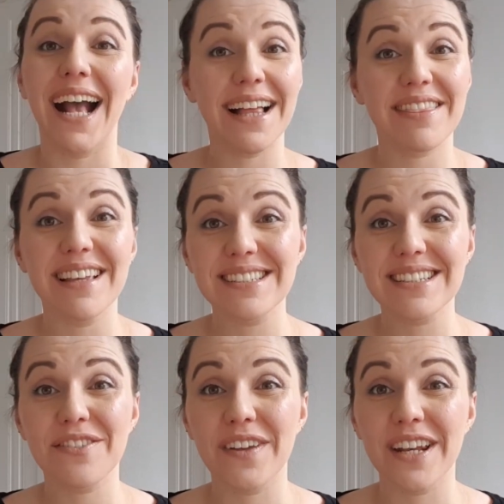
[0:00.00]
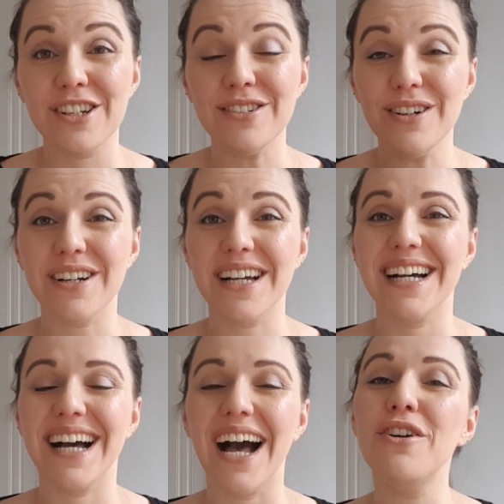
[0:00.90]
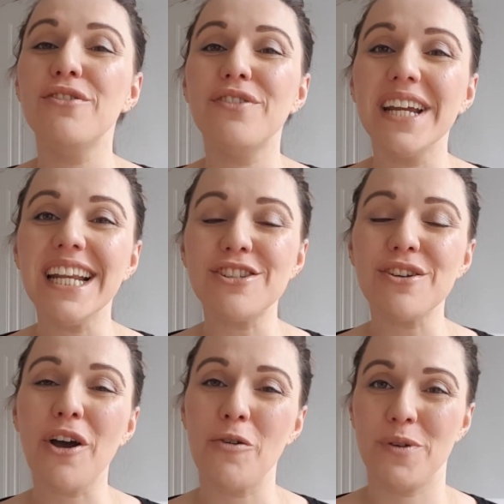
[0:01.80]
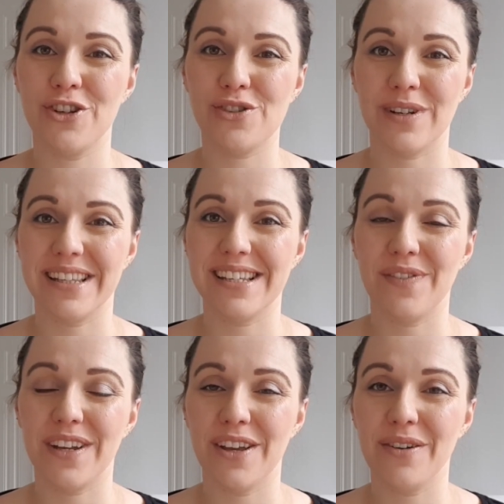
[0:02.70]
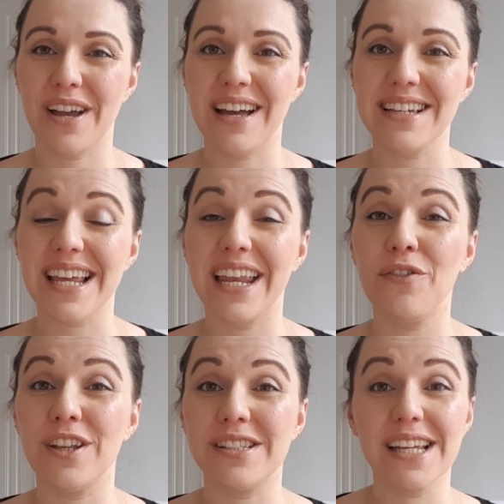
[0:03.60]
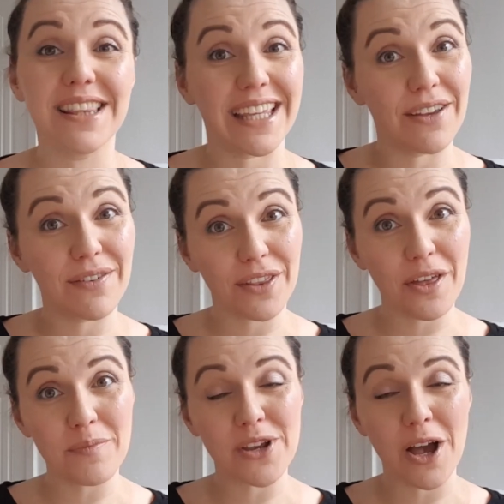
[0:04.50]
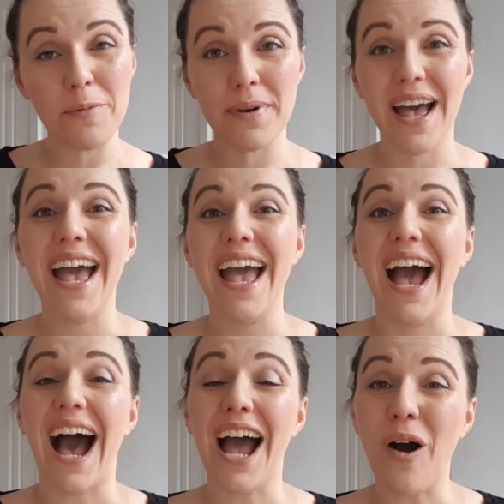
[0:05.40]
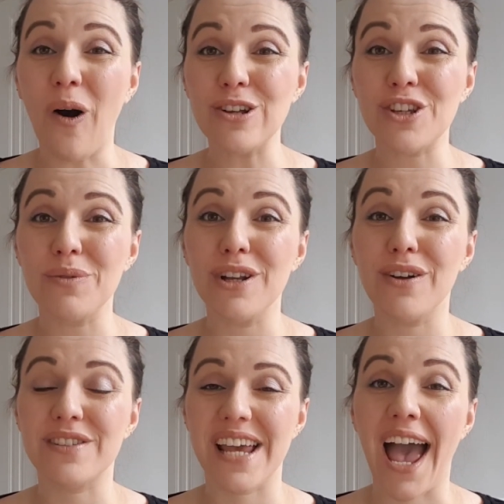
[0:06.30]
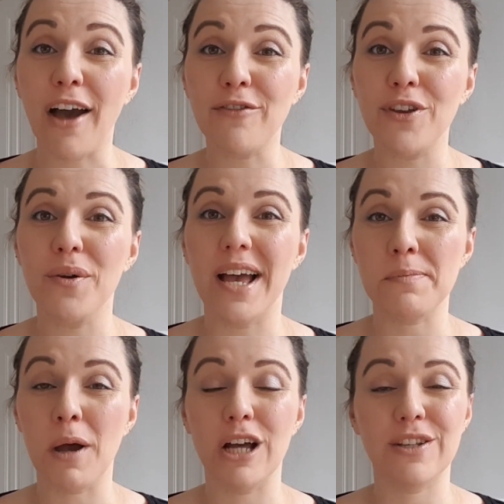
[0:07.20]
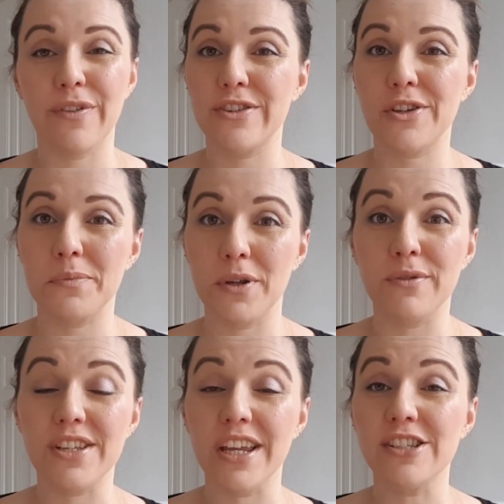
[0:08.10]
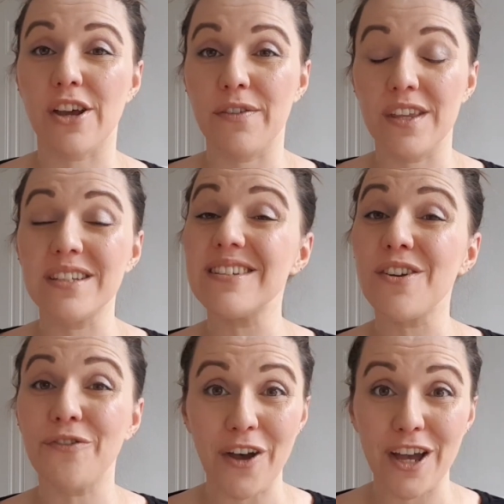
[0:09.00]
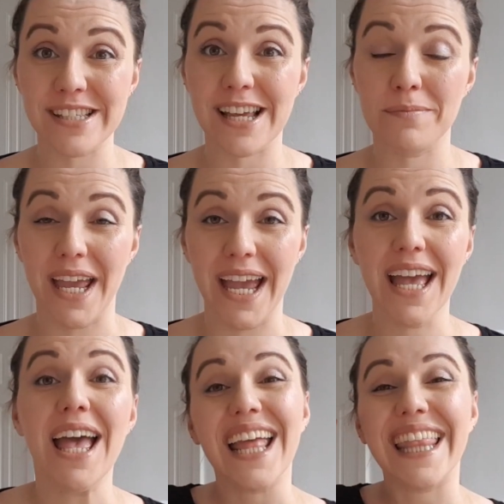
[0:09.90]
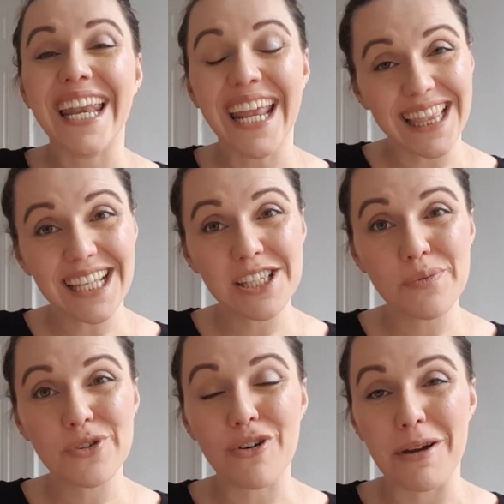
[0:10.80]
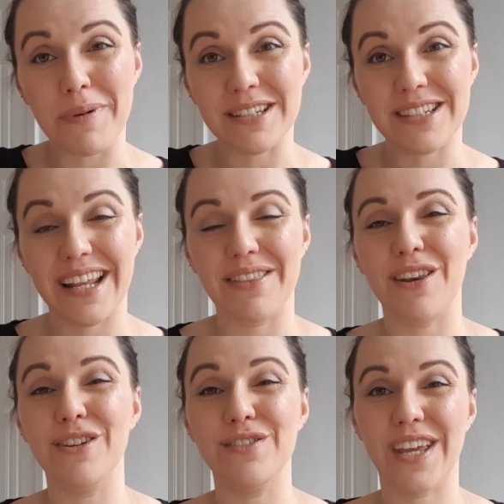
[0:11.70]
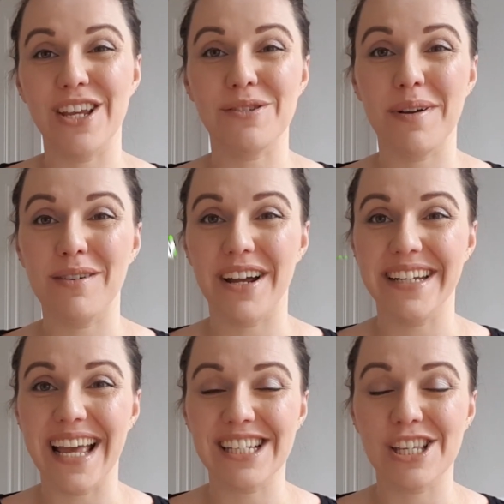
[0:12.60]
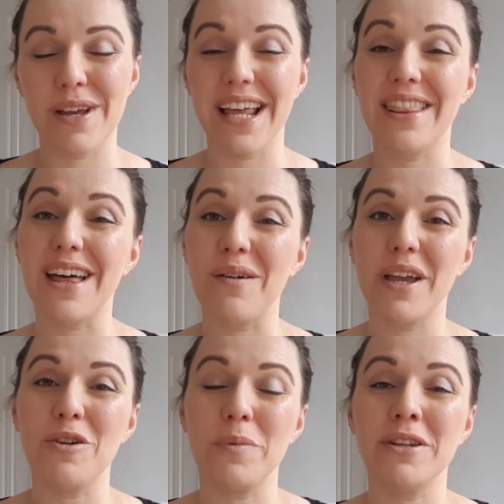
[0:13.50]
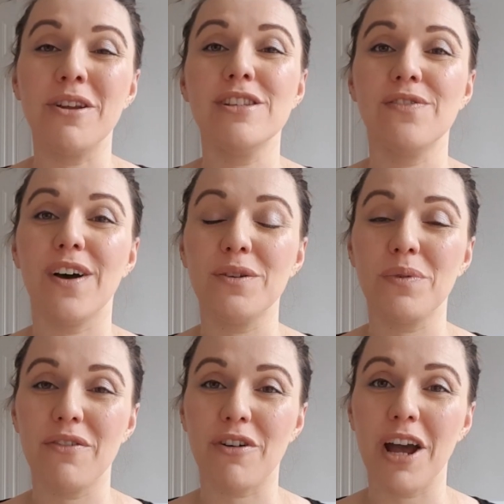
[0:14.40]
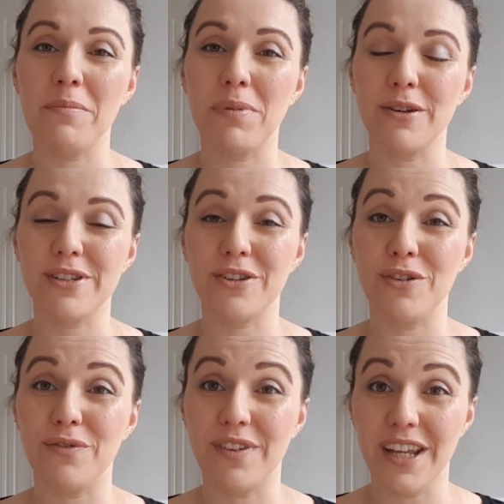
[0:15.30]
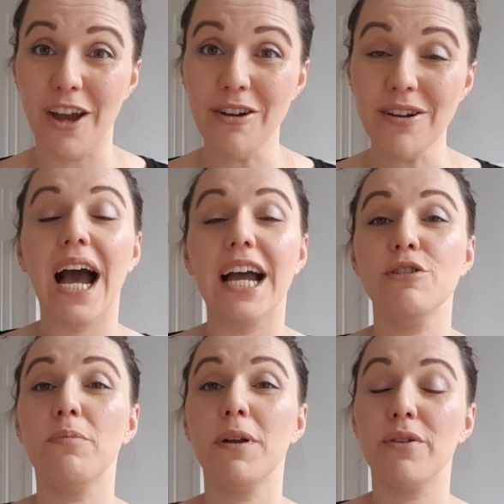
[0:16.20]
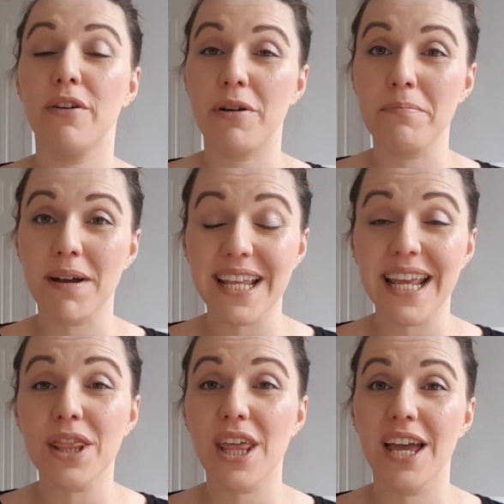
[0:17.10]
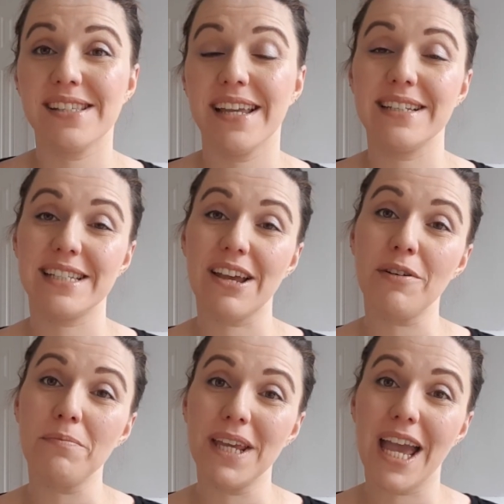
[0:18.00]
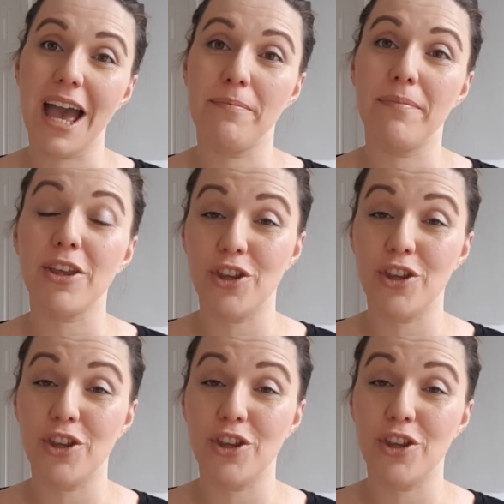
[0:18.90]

And this is the finished look. I really do hope you enjoyed this video, guys, and if you did, then give it a thumbs up. I also would love to have you as part of this community, so if this is your first time here, then hit that subscribe button and the notification bell right next to it, and that way you'll be notified whenever I upload a new video. I do upload every Monday and Thursday at 7 p.m.